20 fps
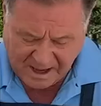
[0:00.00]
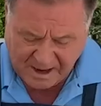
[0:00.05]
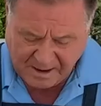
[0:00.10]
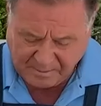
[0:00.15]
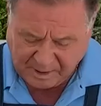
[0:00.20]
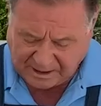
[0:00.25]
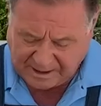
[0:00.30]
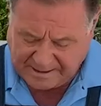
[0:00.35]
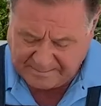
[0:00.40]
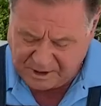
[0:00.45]

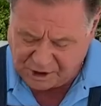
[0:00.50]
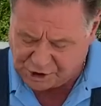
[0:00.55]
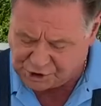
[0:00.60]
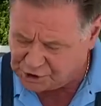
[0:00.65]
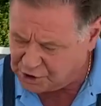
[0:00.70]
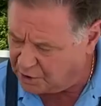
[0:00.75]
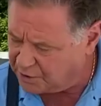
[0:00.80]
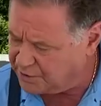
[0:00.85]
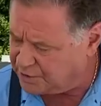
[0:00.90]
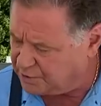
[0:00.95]
But let me
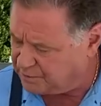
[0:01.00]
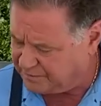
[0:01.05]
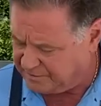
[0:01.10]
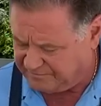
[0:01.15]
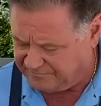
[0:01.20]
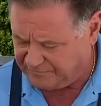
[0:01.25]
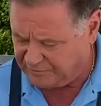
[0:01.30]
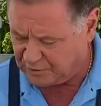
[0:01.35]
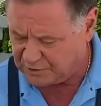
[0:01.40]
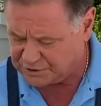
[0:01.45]
show you
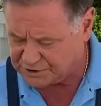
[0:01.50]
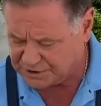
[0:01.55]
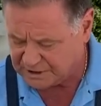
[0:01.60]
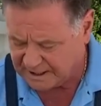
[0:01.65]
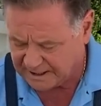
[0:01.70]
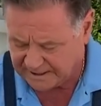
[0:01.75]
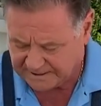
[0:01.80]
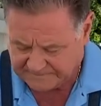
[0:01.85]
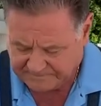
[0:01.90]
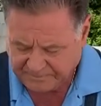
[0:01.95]
the first
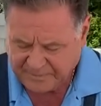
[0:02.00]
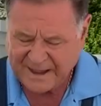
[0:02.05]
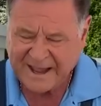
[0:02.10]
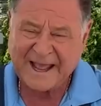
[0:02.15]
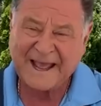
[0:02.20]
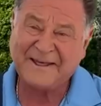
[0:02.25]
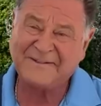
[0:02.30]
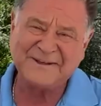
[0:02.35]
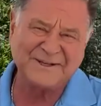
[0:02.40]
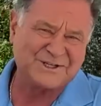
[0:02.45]
thing.
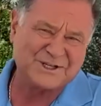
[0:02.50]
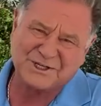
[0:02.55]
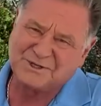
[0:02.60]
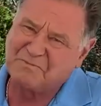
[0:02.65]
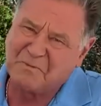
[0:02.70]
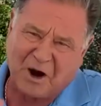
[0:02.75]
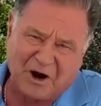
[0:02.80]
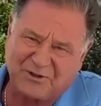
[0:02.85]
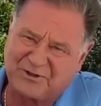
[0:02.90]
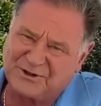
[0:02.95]
And this is
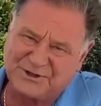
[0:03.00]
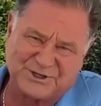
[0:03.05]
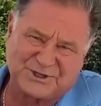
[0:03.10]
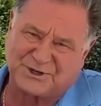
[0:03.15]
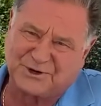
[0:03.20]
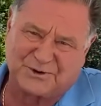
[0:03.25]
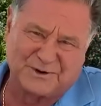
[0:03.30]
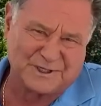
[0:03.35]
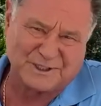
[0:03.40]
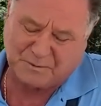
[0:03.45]
Martha
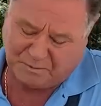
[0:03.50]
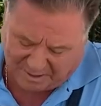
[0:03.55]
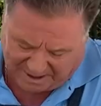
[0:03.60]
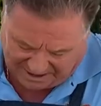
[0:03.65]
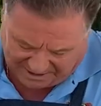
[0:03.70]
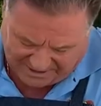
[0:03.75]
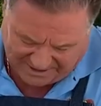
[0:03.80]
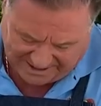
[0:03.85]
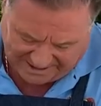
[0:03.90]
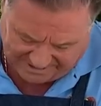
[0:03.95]
Stewart's
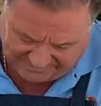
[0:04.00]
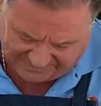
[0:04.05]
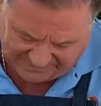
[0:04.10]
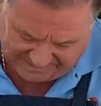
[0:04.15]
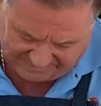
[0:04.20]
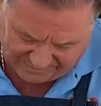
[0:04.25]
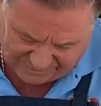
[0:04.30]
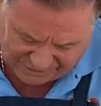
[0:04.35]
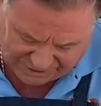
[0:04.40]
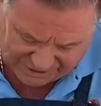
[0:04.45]
big thing, if you
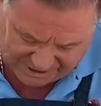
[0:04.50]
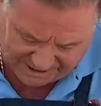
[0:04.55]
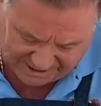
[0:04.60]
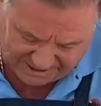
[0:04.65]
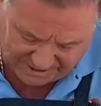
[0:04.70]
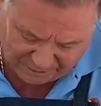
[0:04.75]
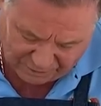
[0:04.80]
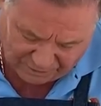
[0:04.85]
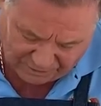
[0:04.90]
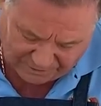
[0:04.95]
ever see
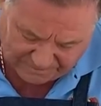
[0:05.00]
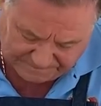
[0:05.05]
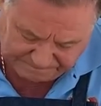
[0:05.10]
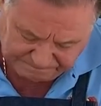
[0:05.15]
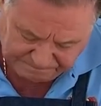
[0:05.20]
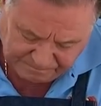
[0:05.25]
her.